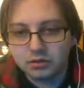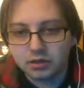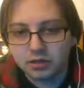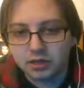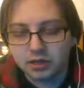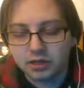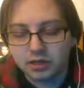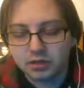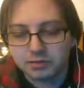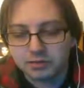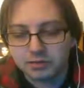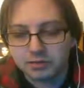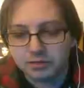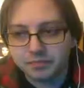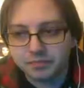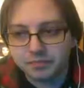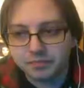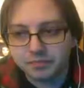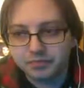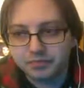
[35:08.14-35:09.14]

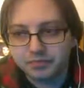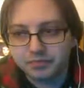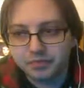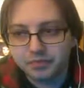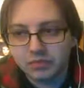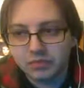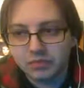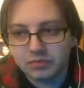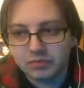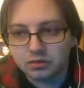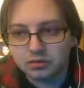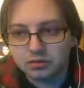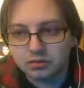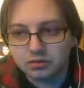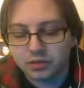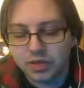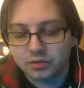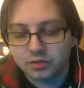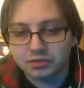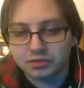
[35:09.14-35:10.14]
So
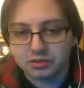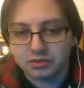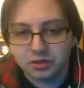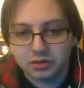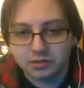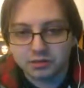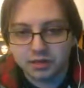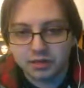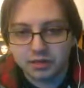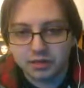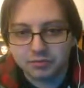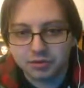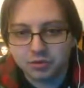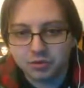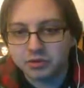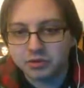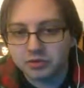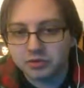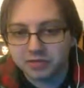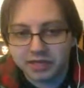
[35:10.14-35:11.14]
that was a long time. They
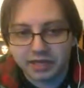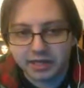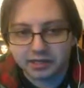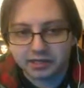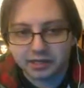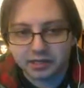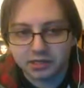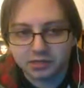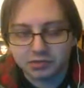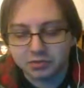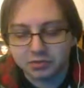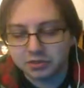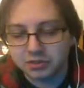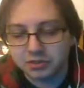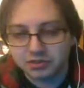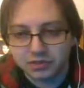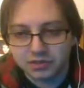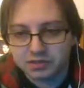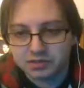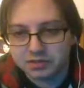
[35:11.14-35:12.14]
won the tag titles, but let's
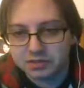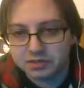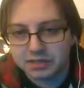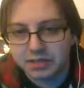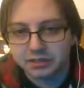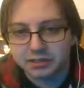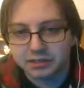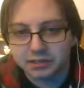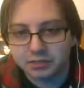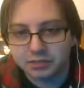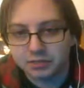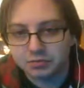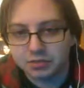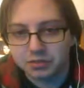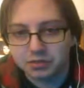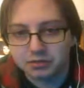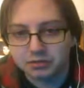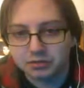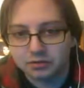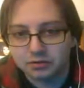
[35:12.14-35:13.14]
face it, the tag titles
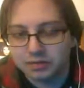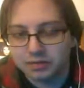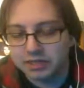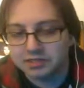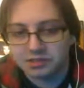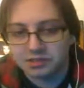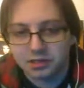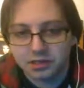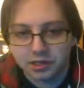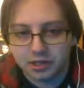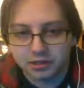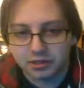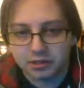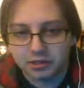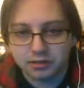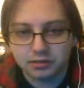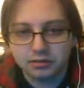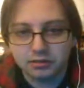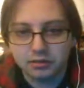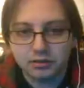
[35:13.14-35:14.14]
mean less than
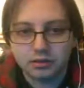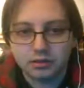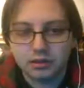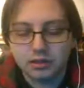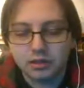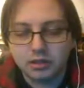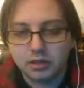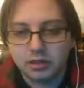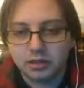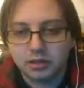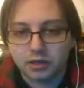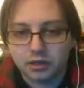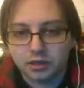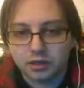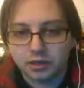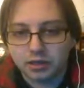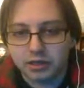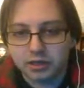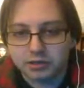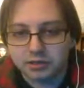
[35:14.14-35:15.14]
nothing
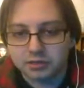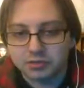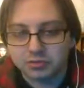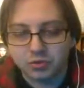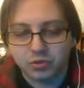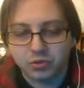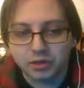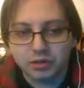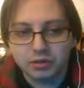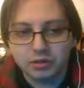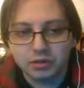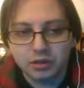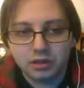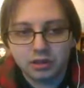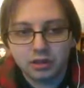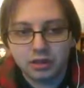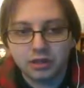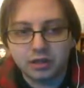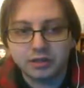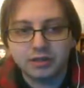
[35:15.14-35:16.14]
at this point.
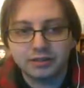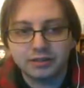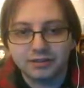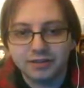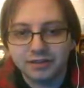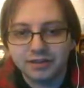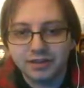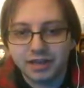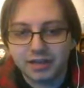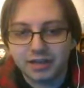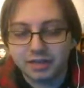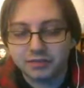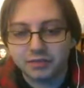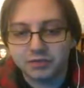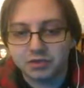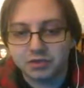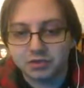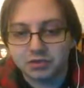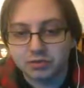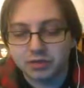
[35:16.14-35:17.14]
And
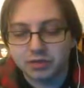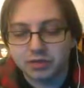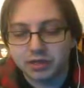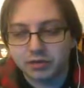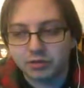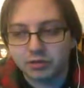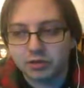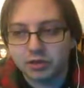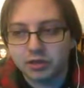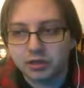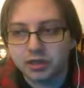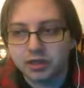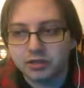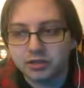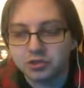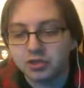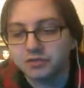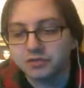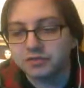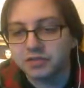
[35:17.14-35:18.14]
even during that run, and
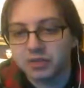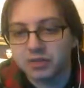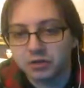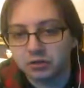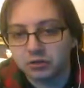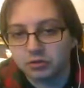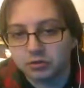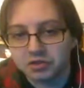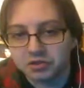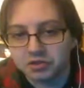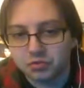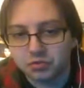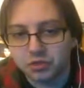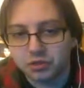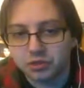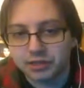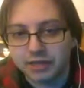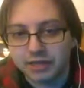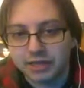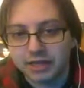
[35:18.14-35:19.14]
Dolph Ziggler was the
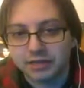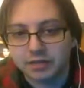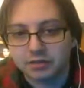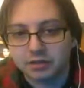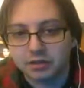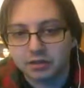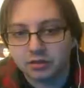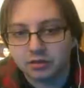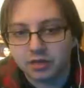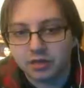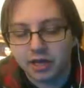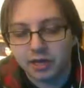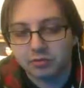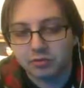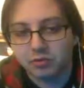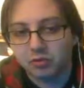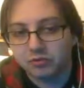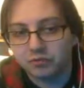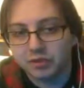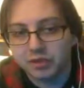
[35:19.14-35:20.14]
one that got the
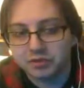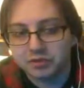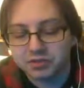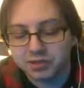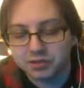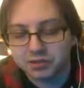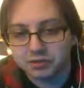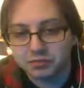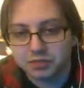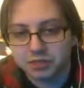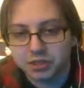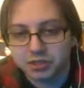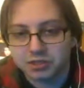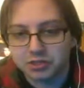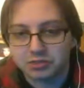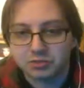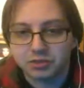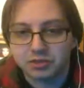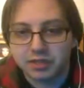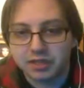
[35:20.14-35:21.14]
high-profile singles
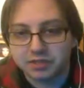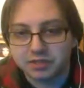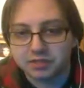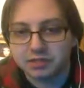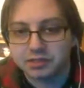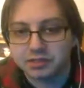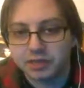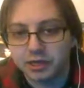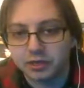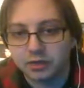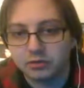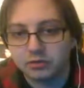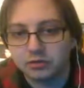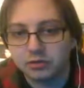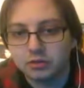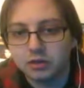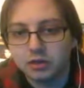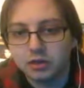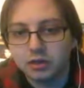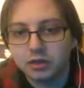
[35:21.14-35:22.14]
matches with the IC
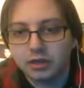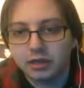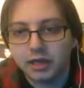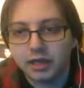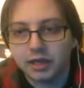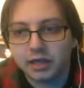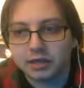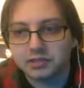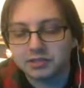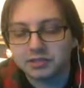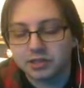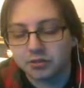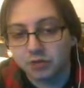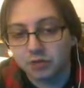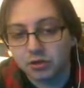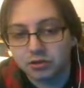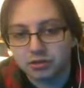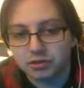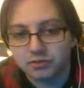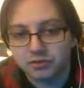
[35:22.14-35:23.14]
title and Seth
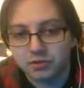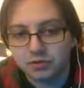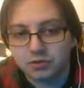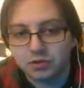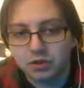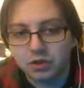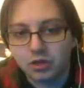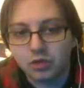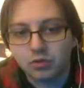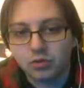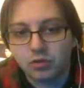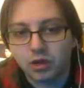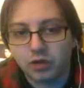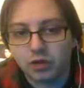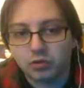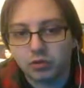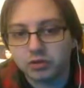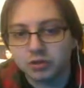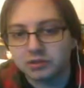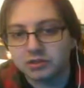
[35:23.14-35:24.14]
Rollins feud,
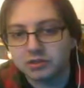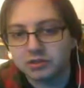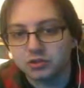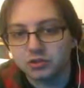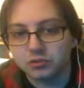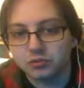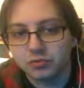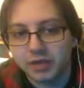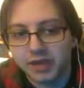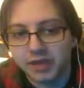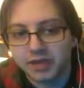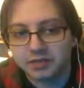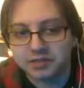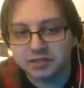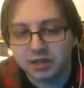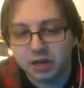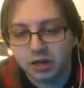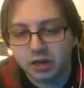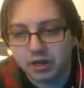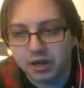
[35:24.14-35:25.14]
while what did Drew
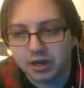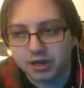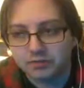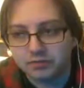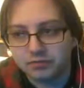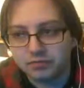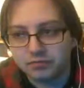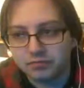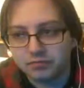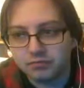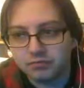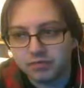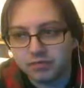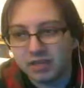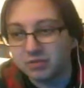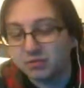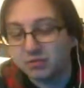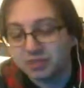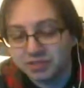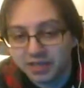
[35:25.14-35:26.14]
McIntyre have?
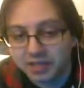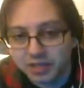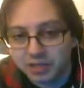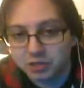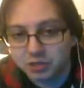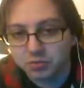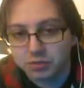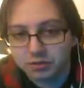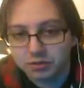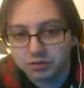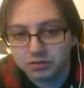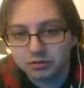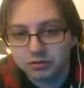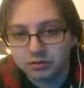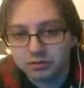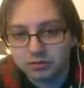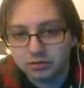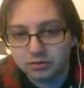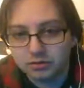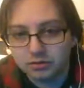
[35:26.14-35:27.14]
He was the henchman.
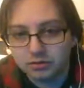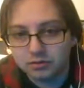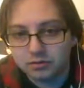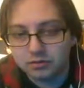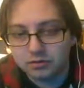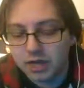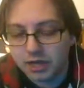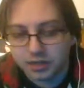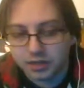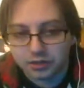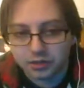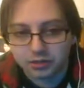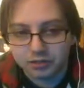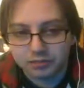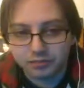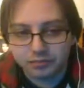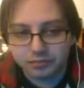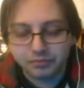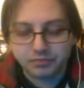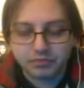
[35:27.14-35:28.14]
Not good.
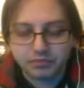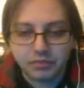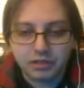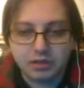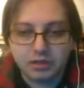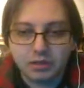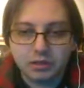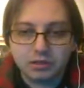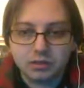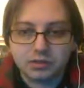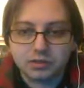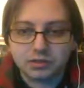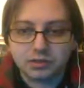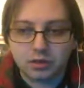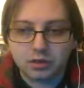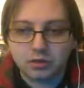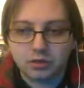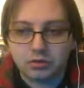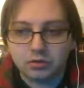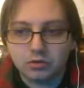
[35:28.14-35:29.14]

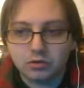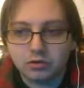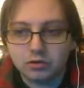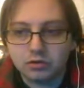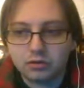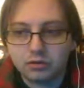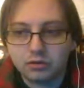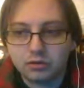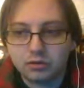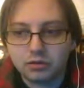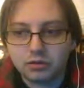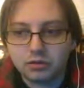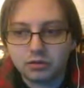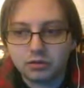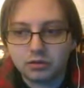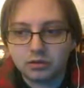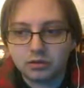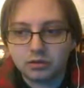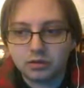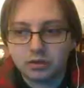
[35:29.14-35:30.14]
So
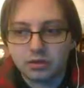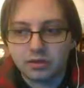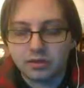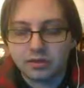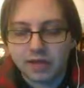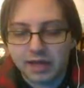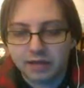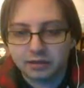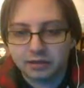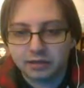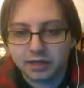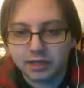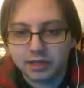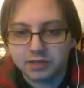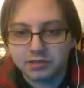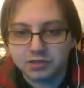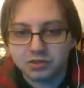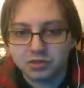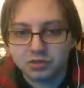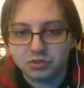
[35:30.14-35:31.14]
that led
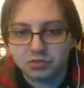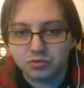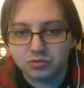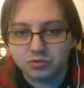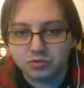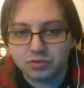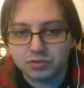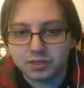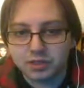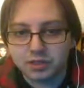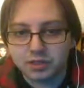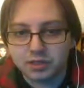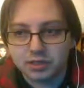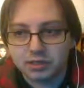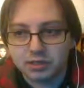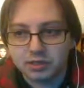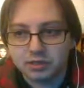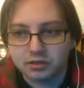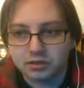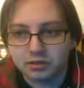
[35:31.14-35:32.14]
into
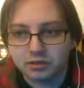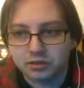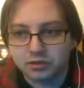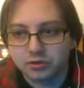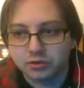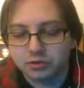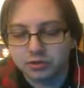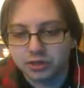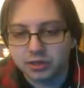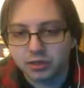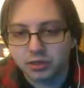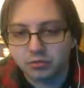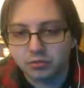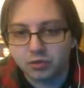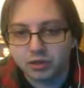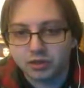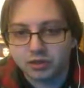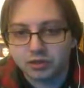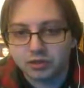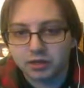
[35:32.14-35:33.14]
the little thing
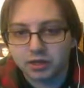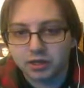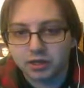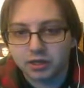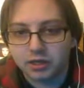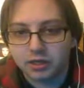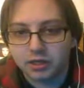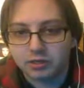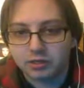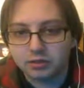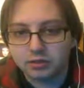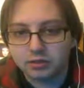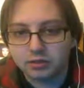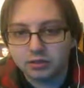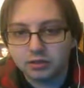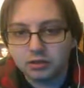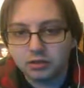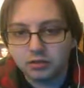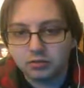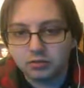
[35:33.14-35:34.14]
with
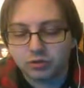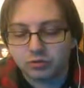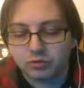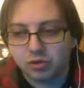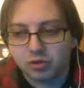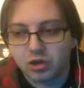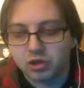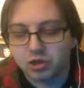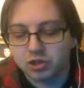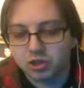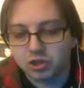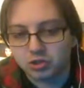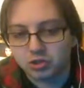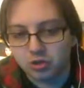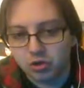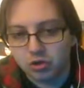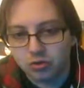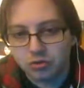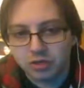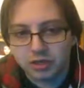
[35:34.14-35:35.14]
Braun
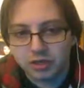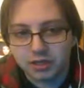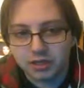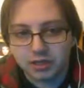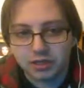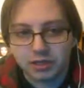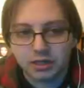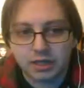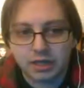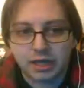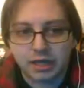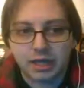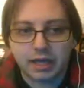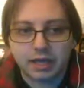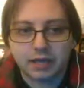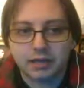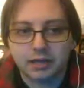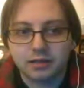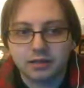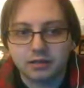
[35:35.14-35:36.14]
Strowman
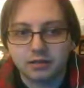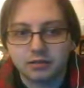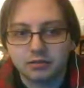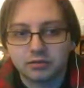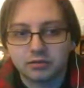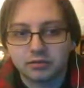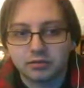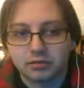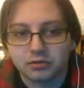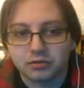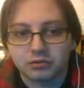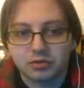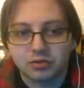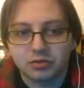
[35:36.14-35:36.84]
and the